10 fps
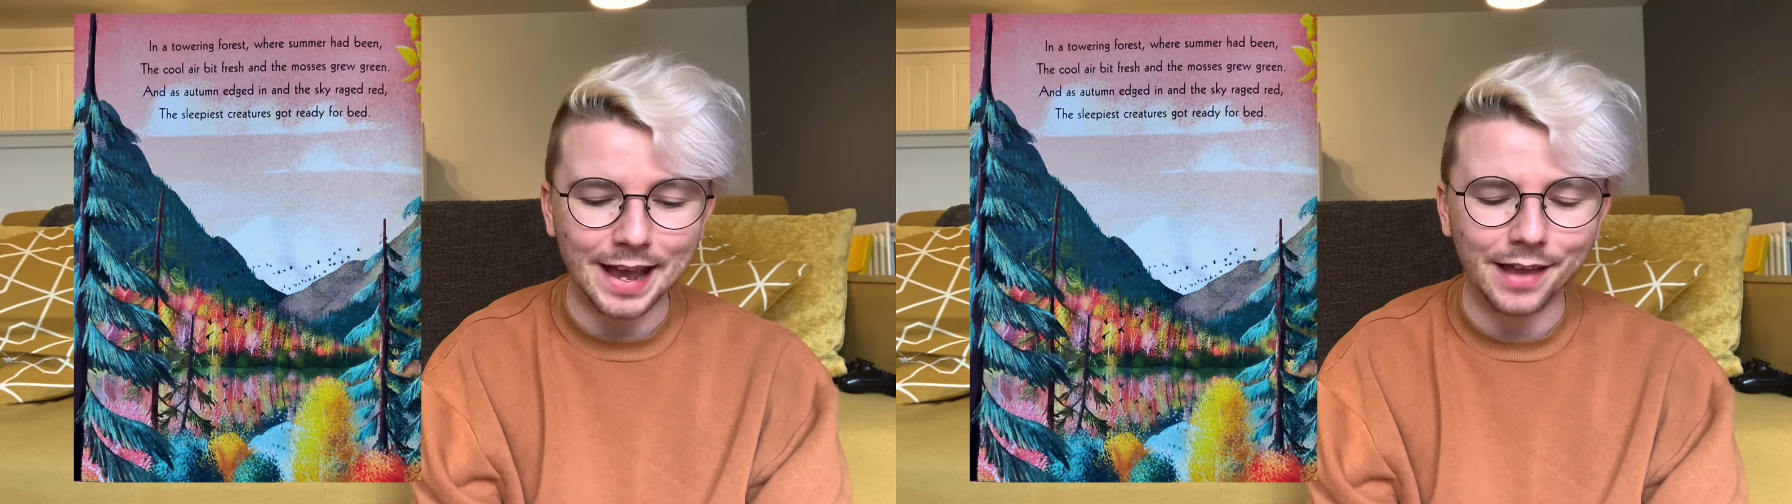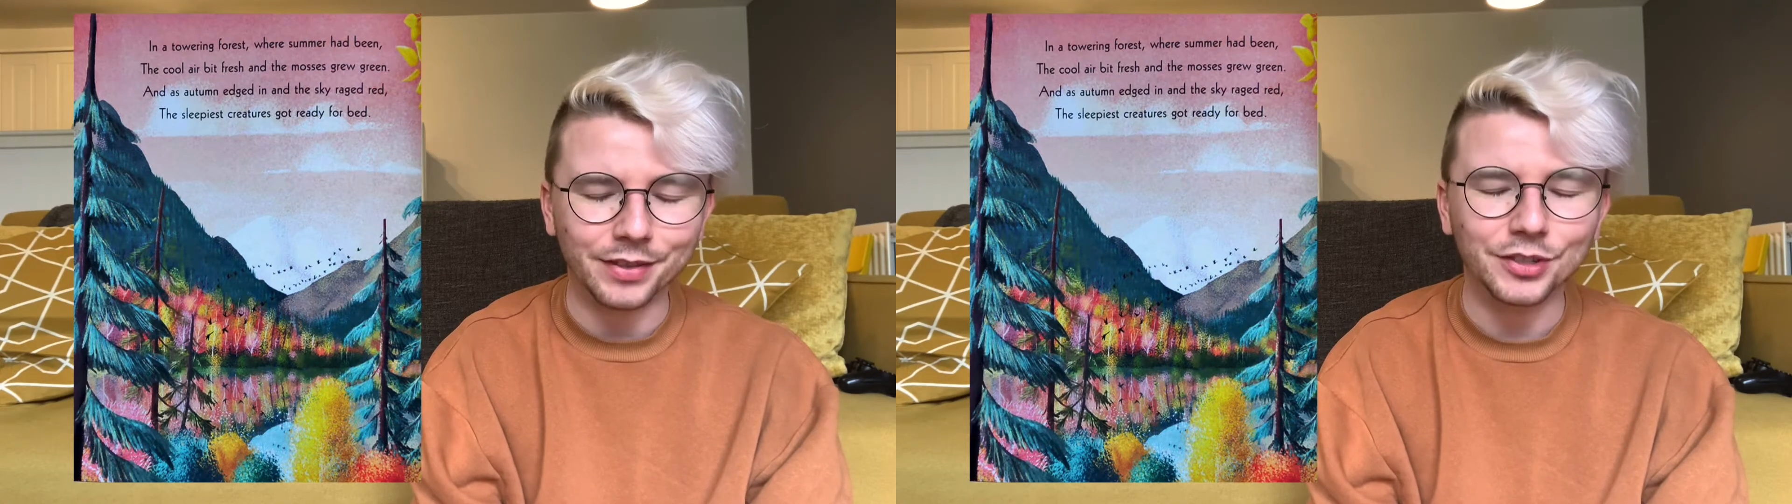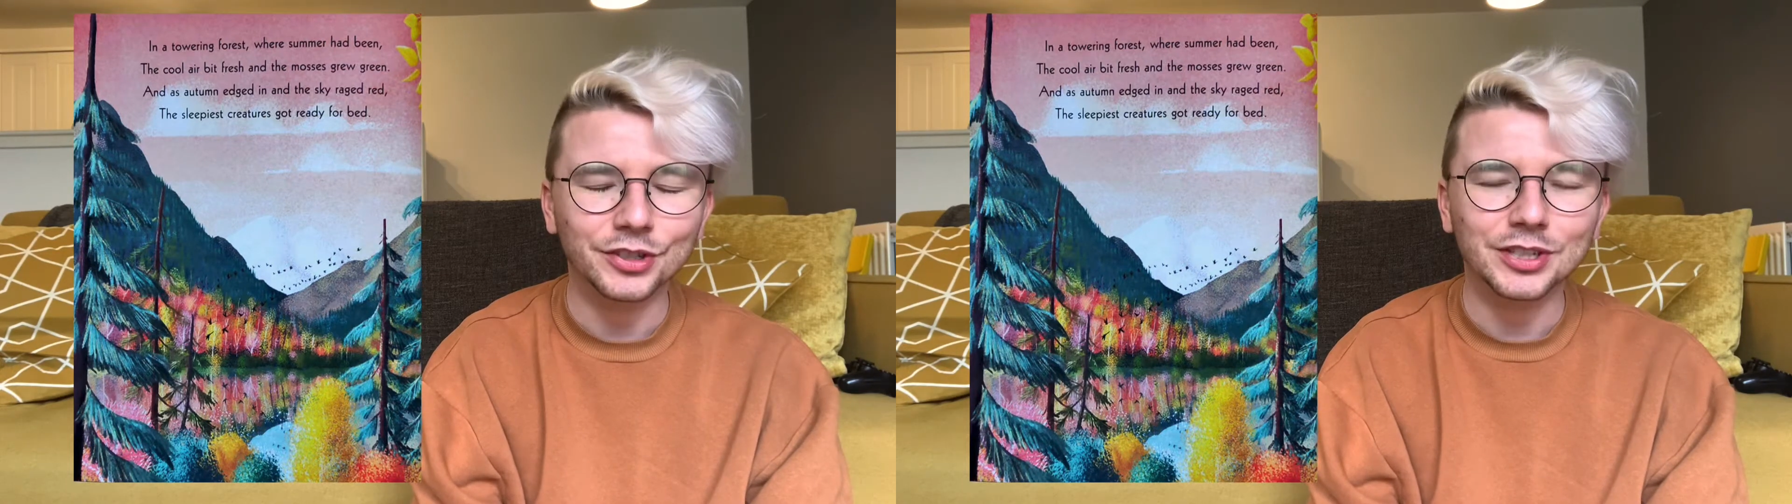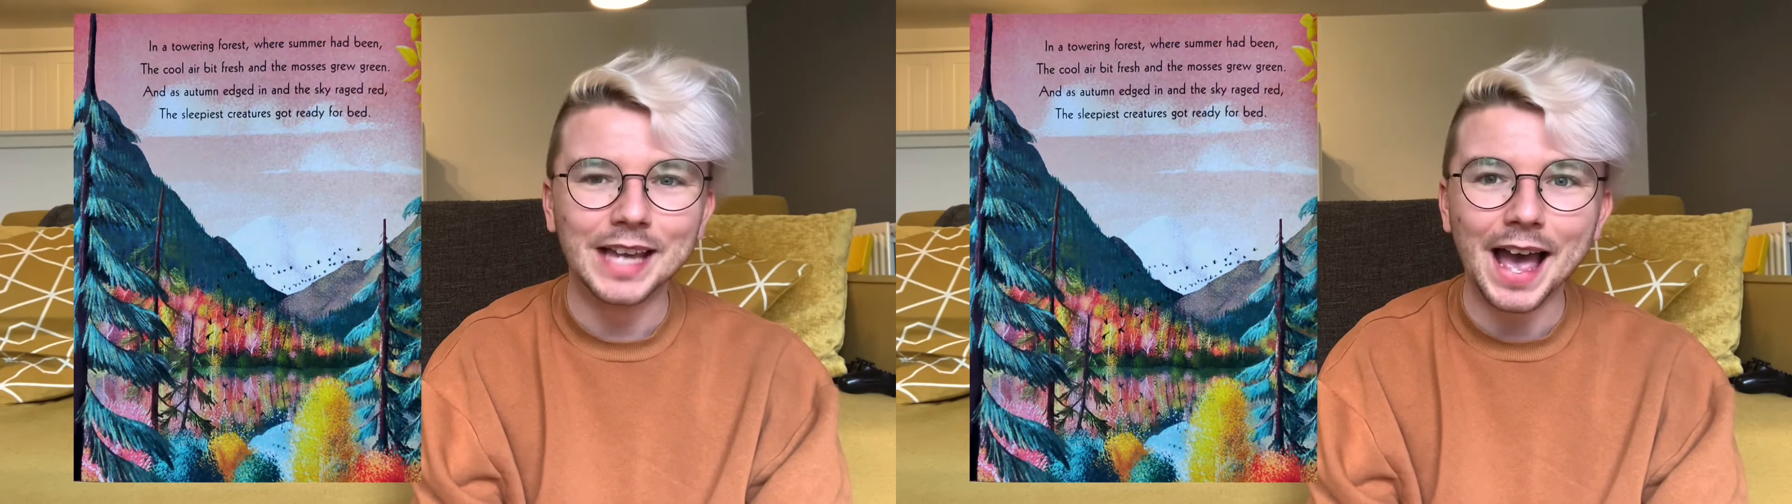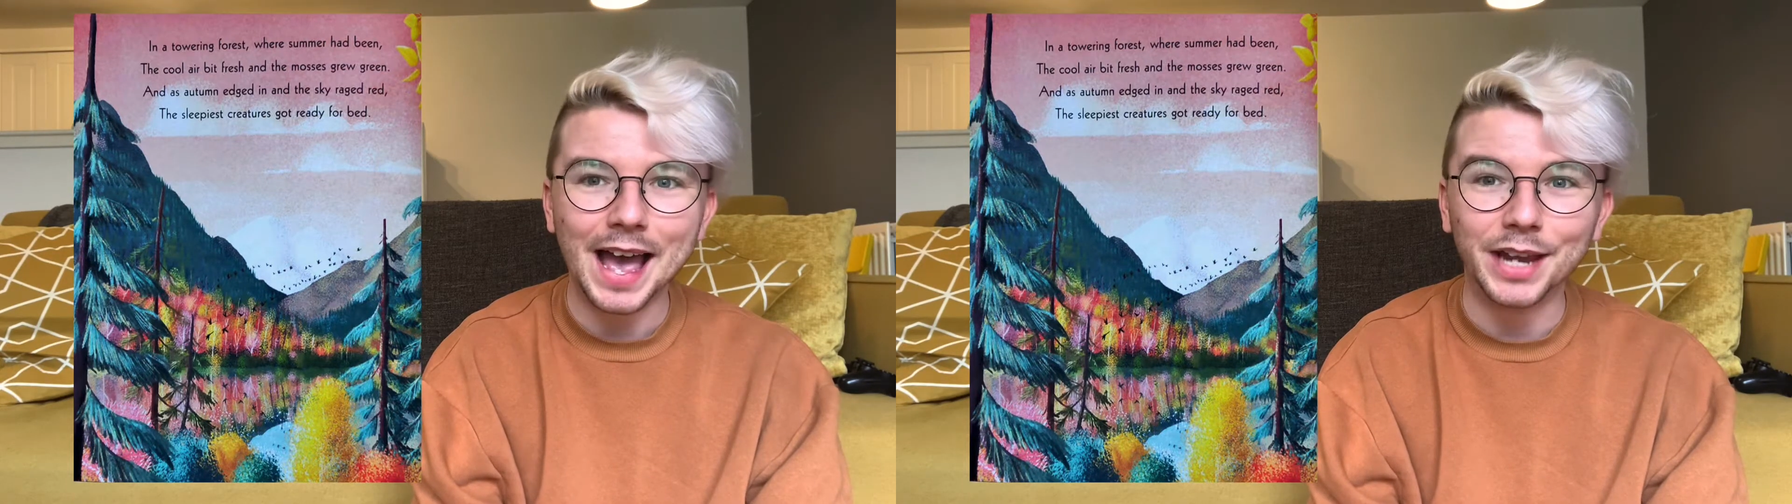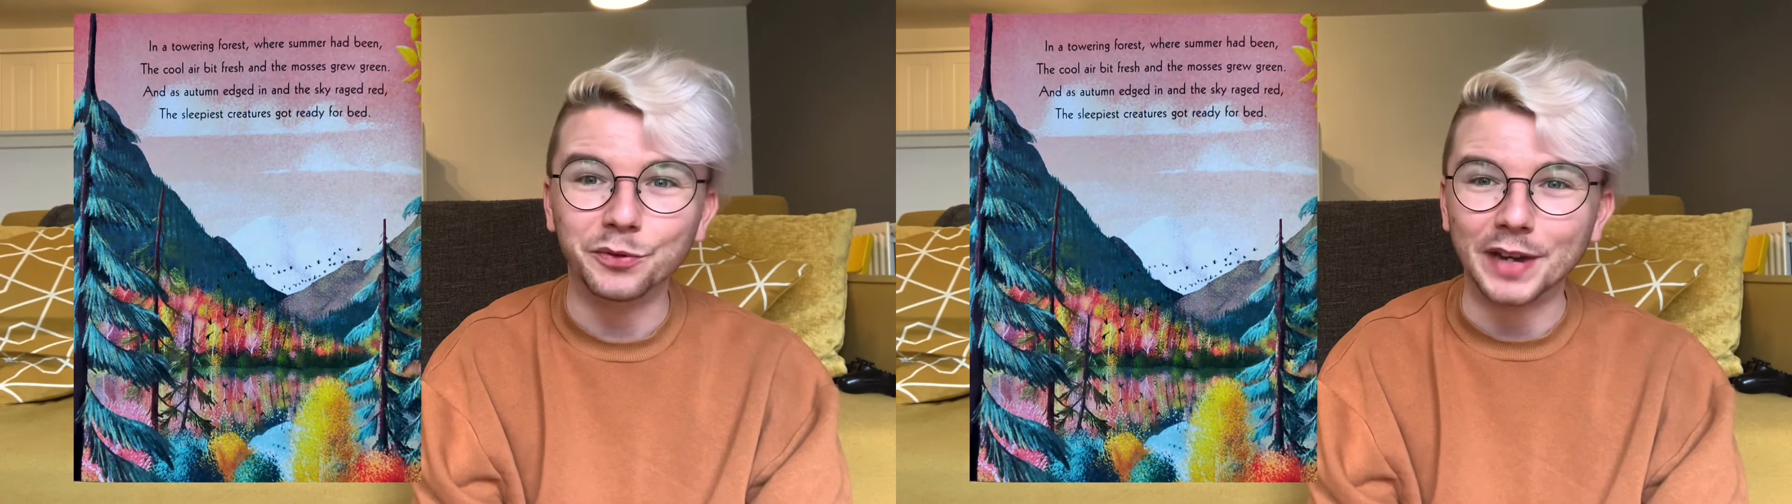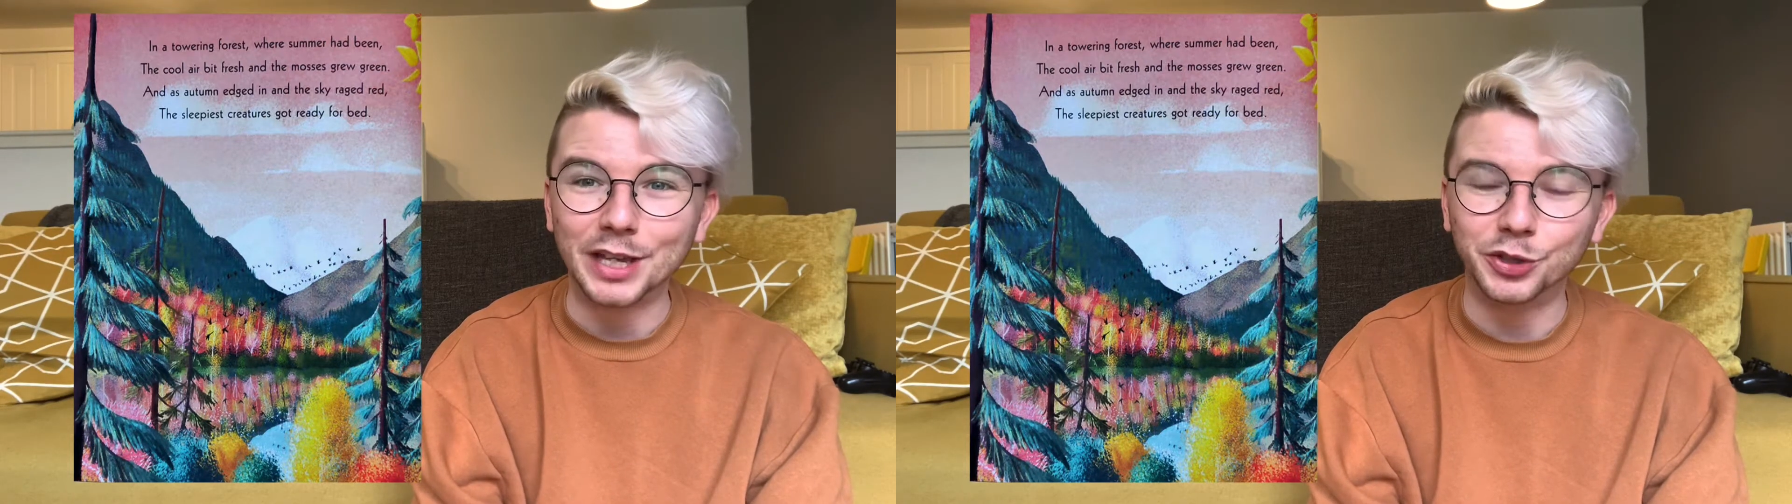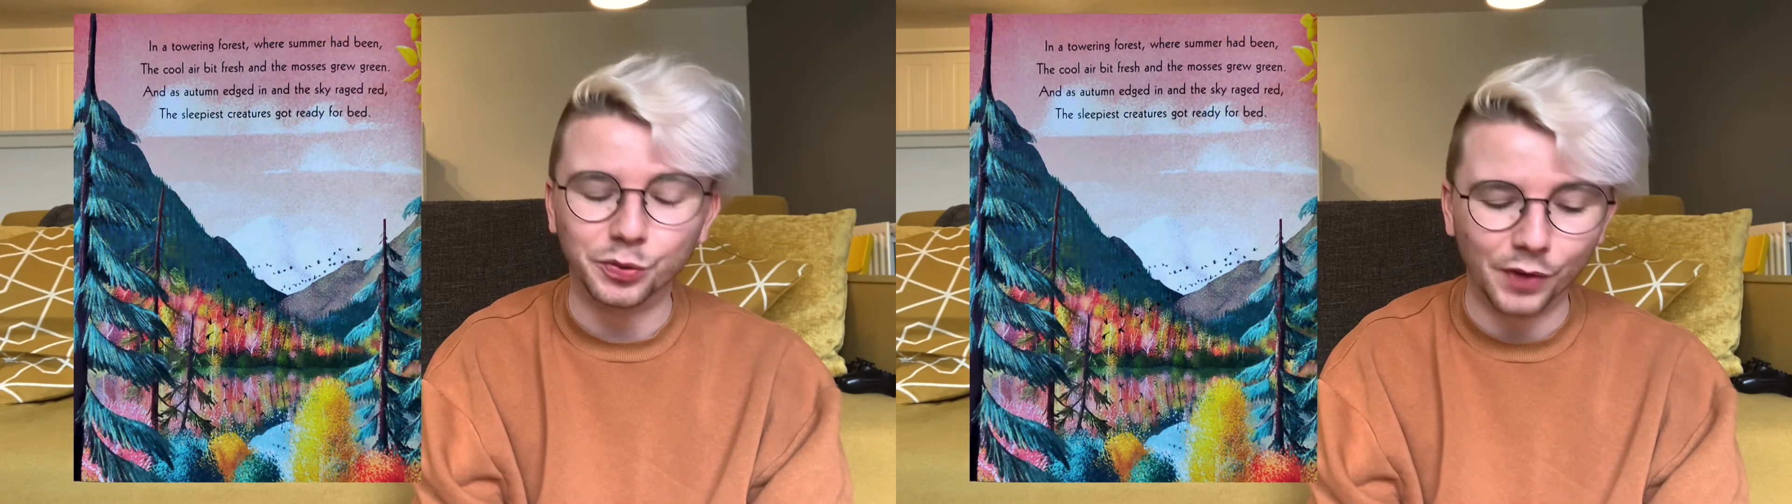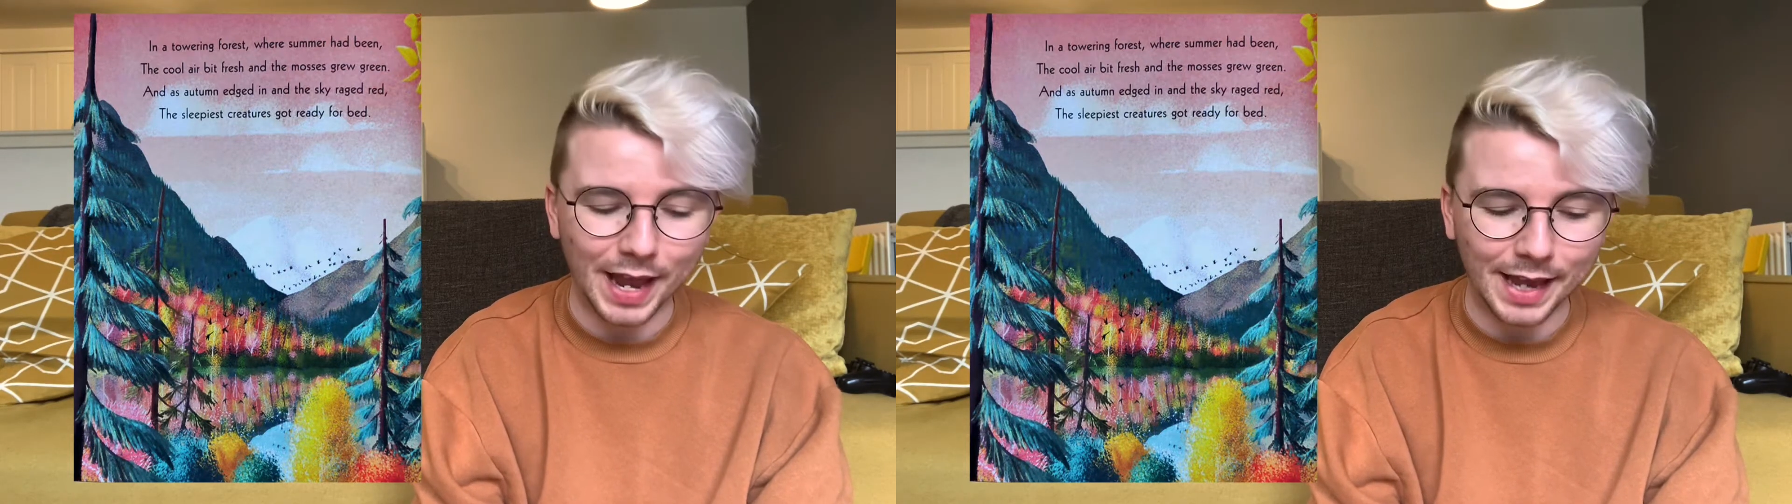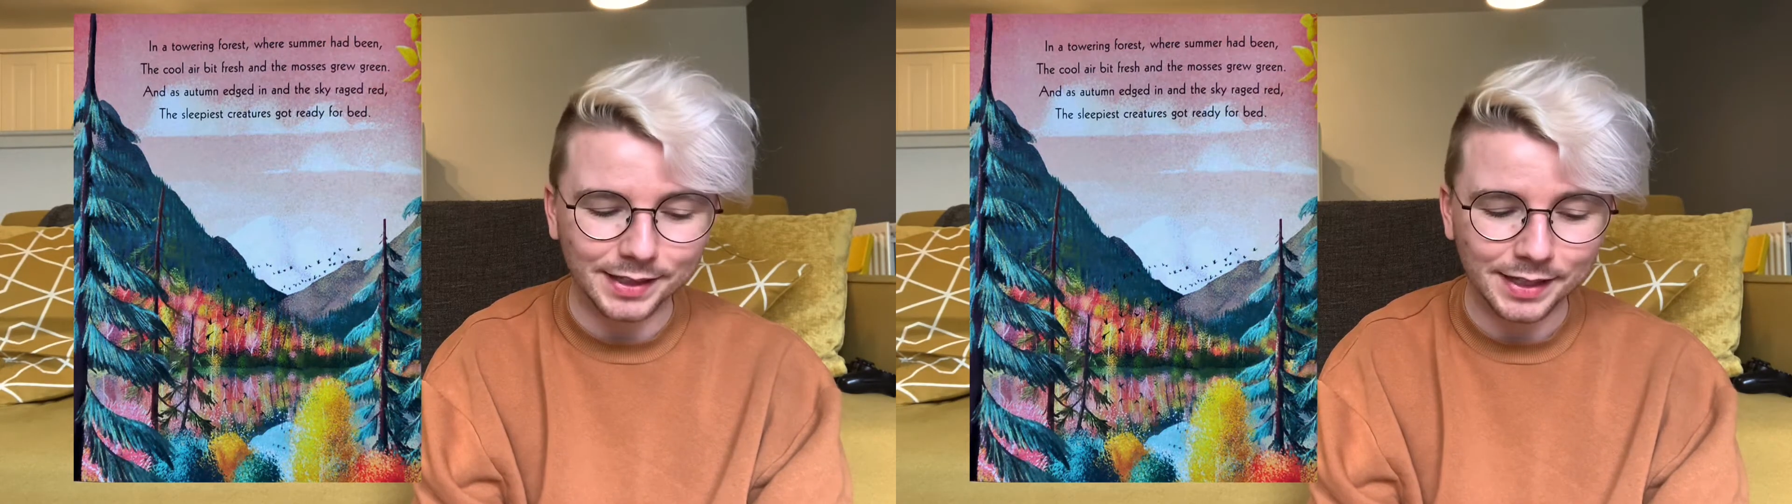and the sky raged
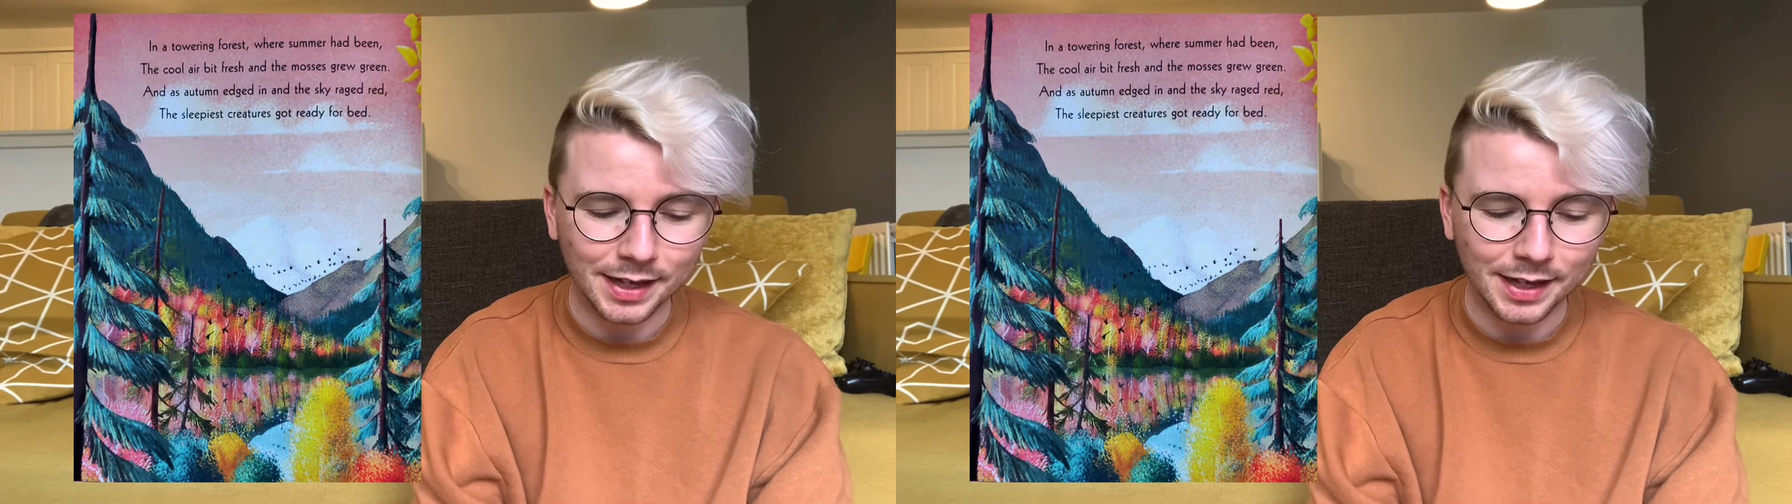red,